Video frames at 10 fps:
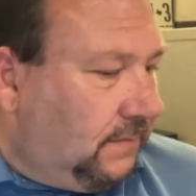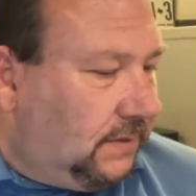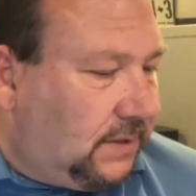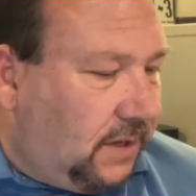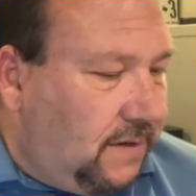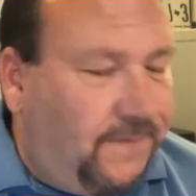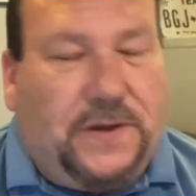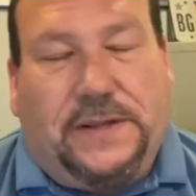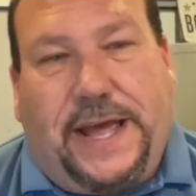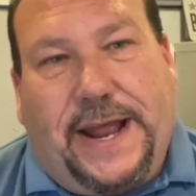So you
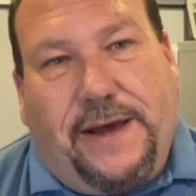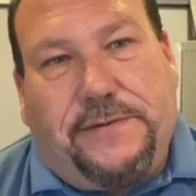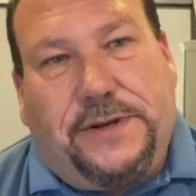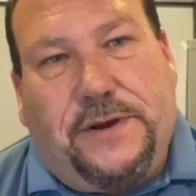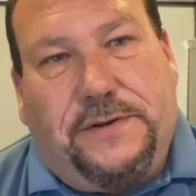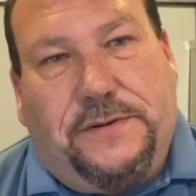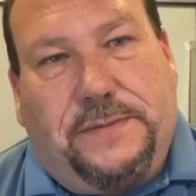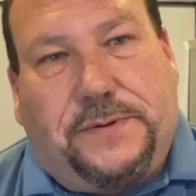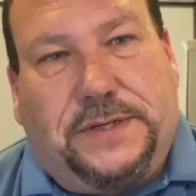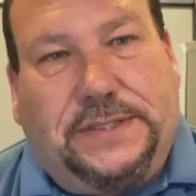fill that out, you know who the
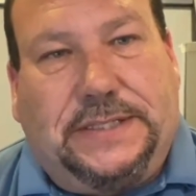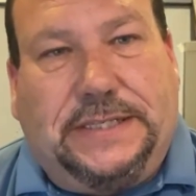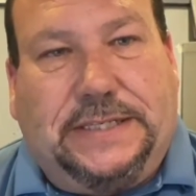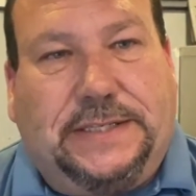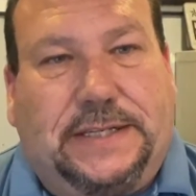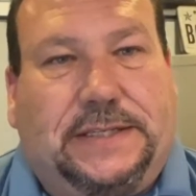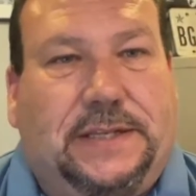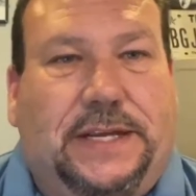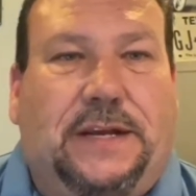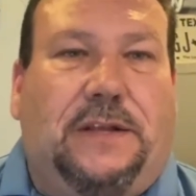person is that's the
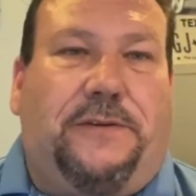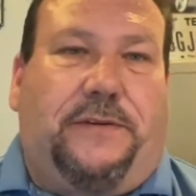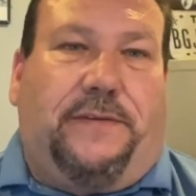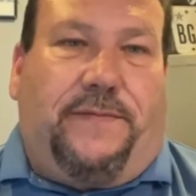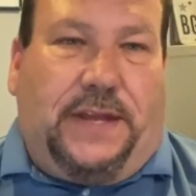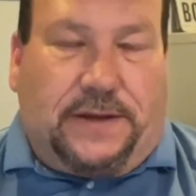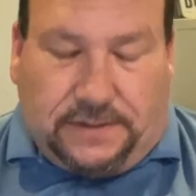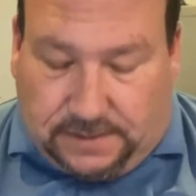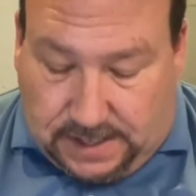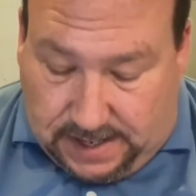legal owner of the vehicle.
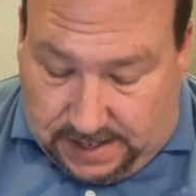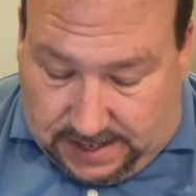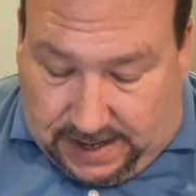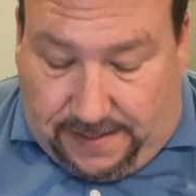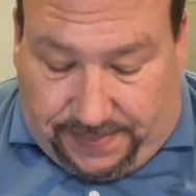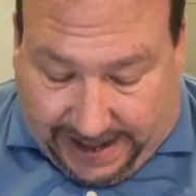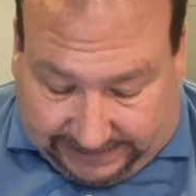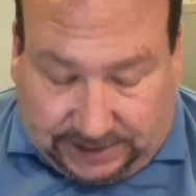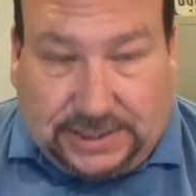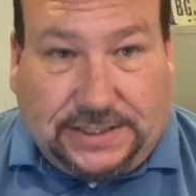
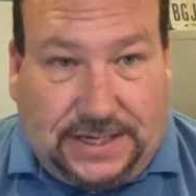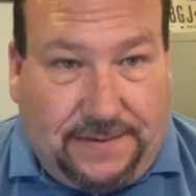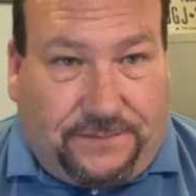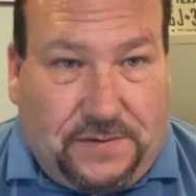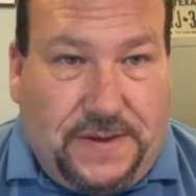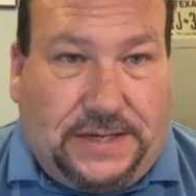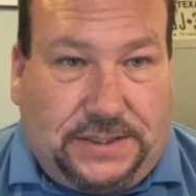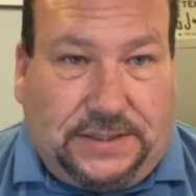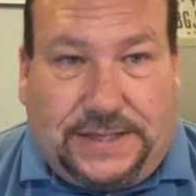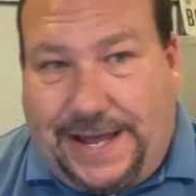That's just
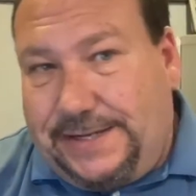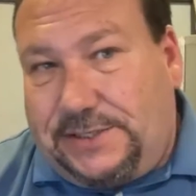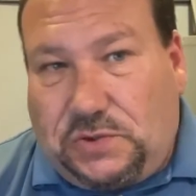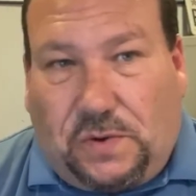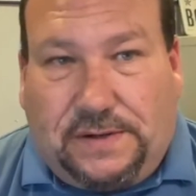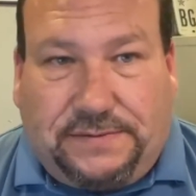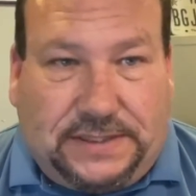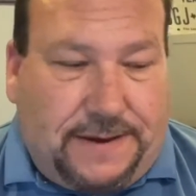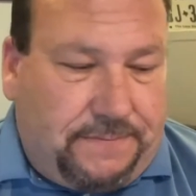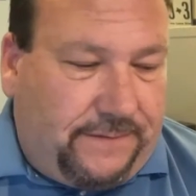information. That is sort of
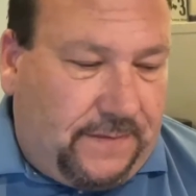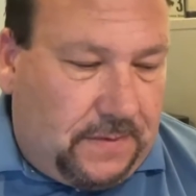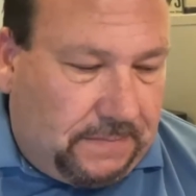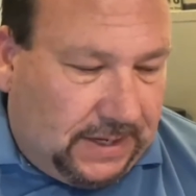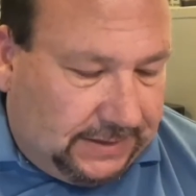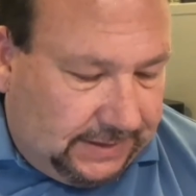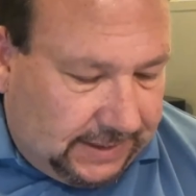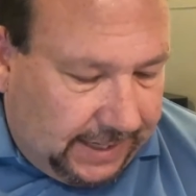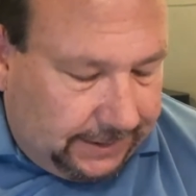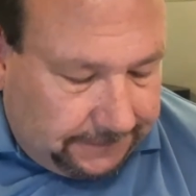separate from the bonded
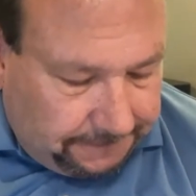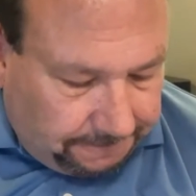title.